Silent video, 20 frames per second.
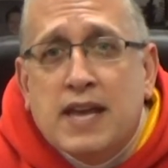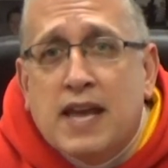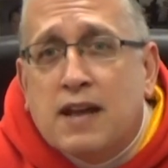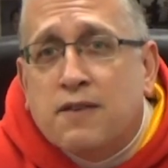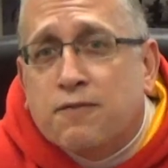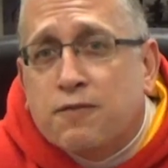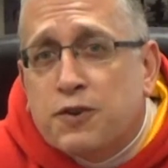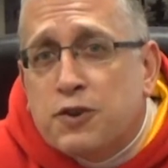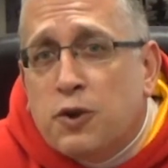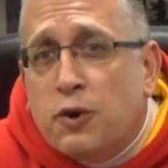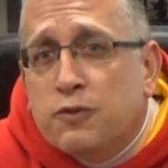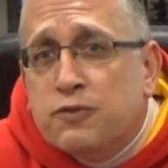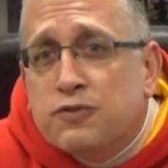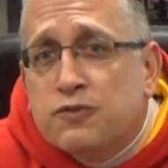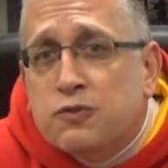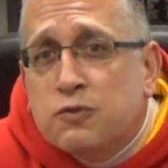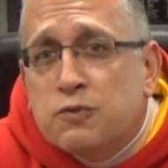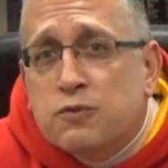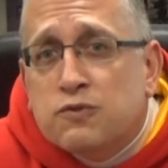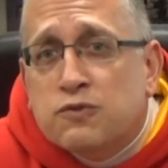And for those
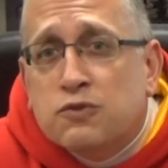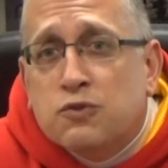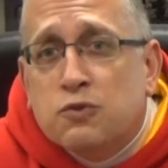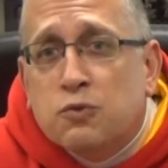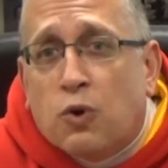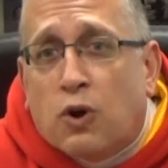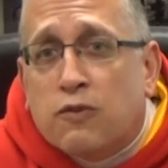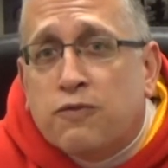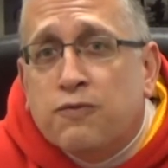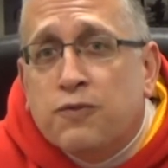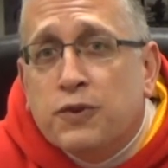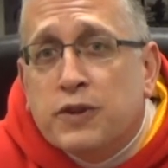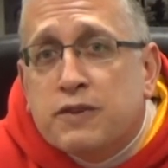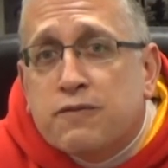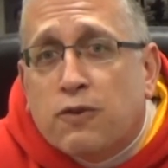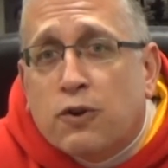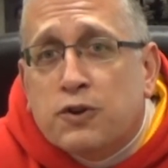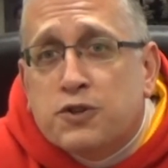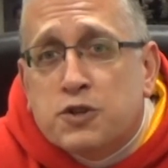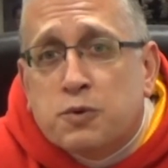students who are fully
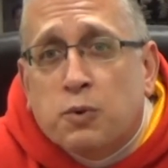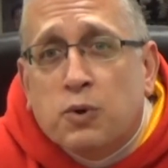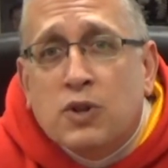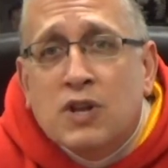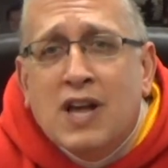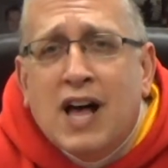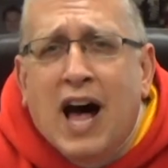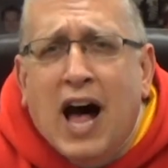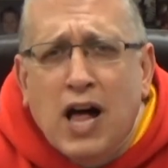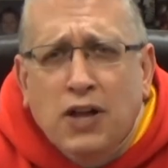virtual,